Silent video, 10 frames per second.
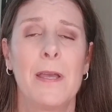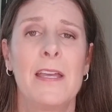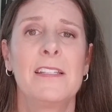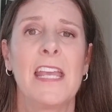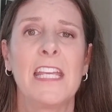
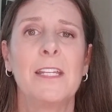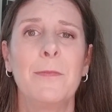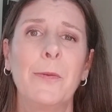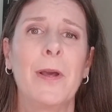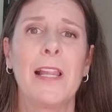Taking
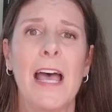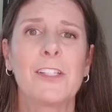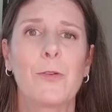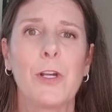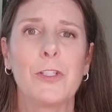me to my
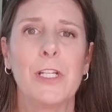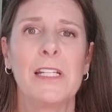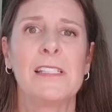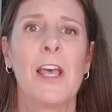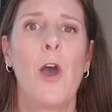last question
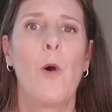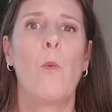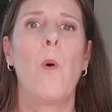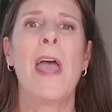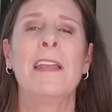is,
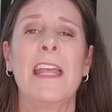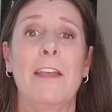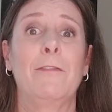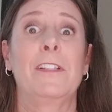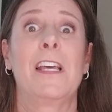when,
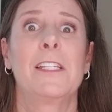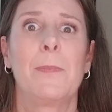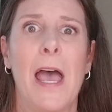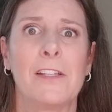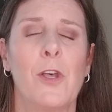if it does
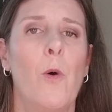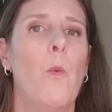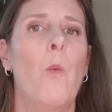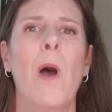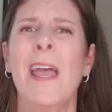pass,
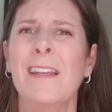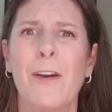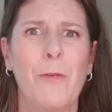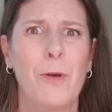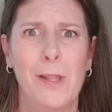when
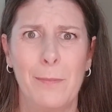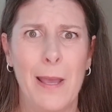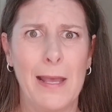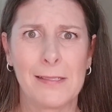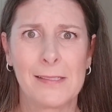will it
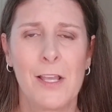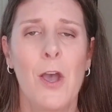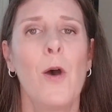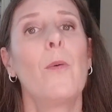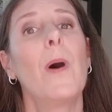pass?
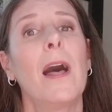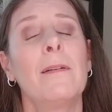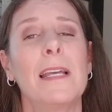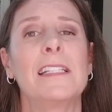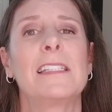
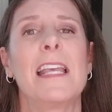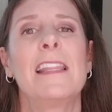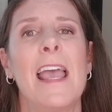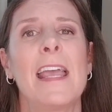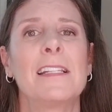Well, it's
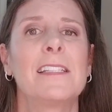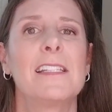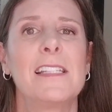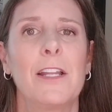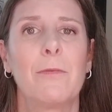in the hands of
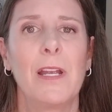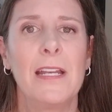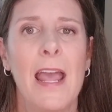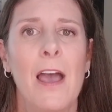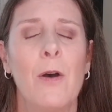the Senate right
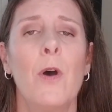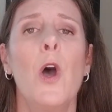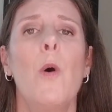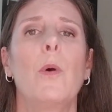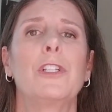now,
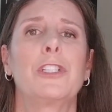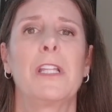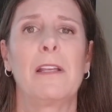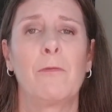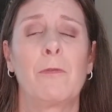which
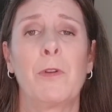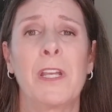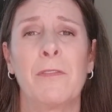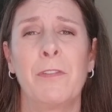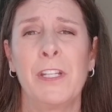they
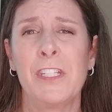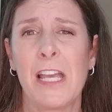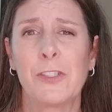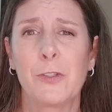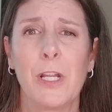reconvened
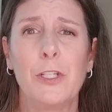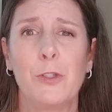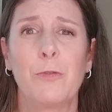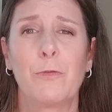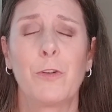yesterday,
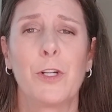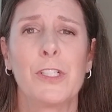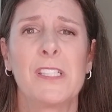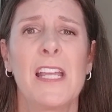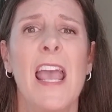June
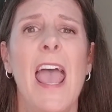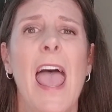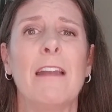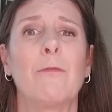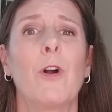1st,
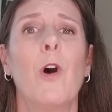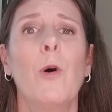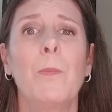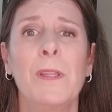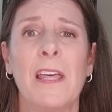and we're
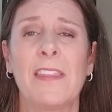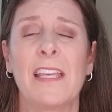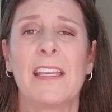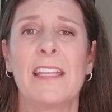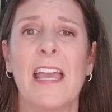hoping that they
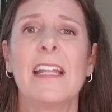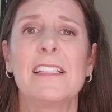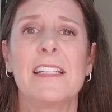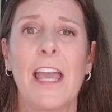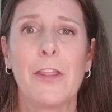can get it
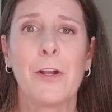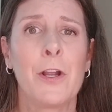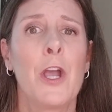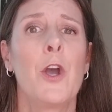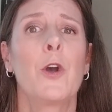
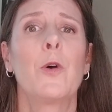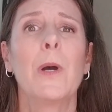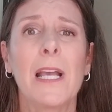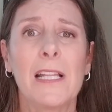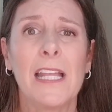together
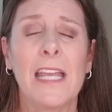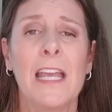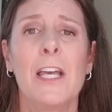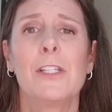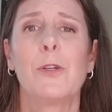
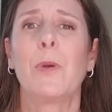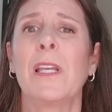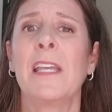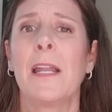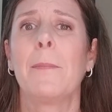quickly so
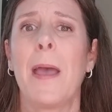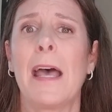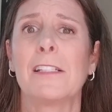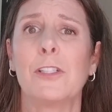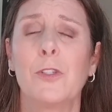get it
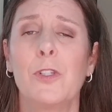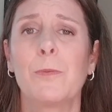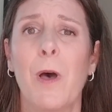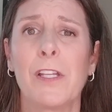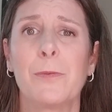passed as soon as
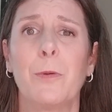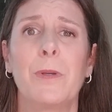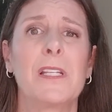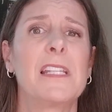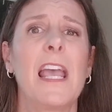possible,
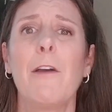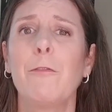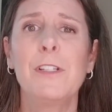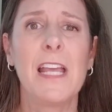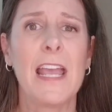because
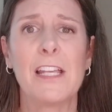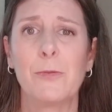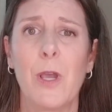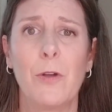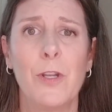every day, as
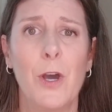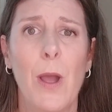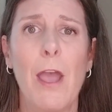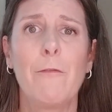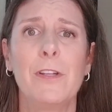we all know,
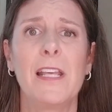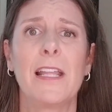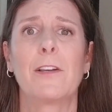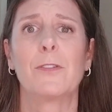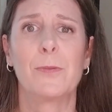every day
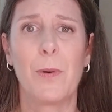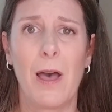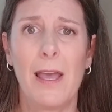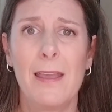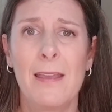that goes
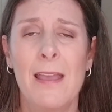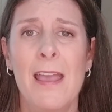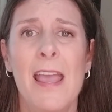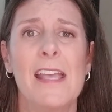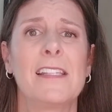by
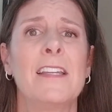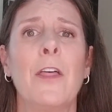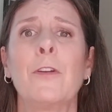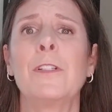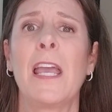is
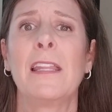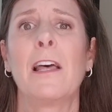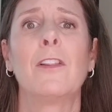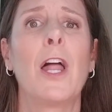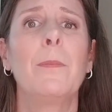another day that a
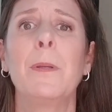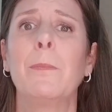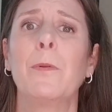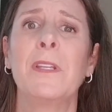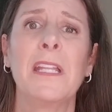lot of
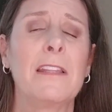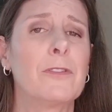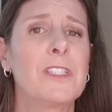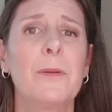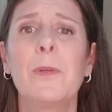people need
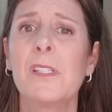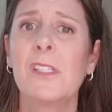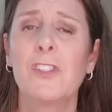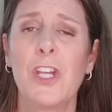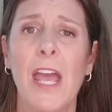those
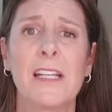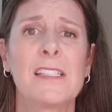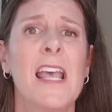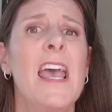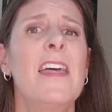stimulus checks.
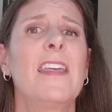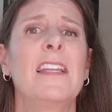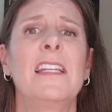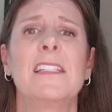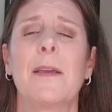They
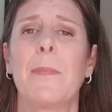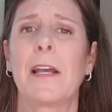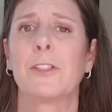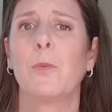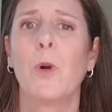need to get
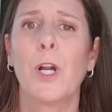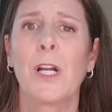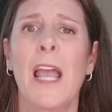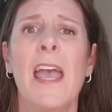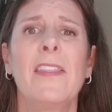back to
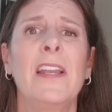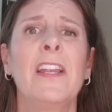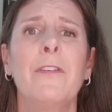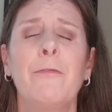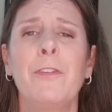work. They need
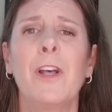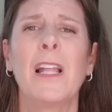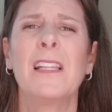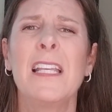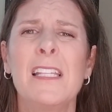to feel
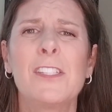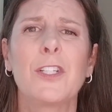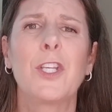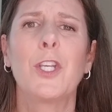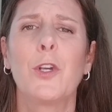at least
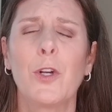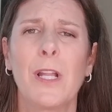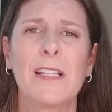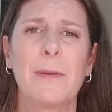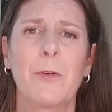secure,
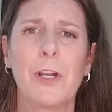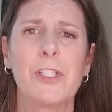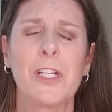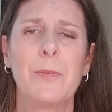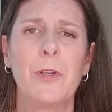like the
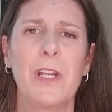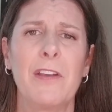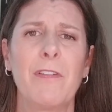immigration community.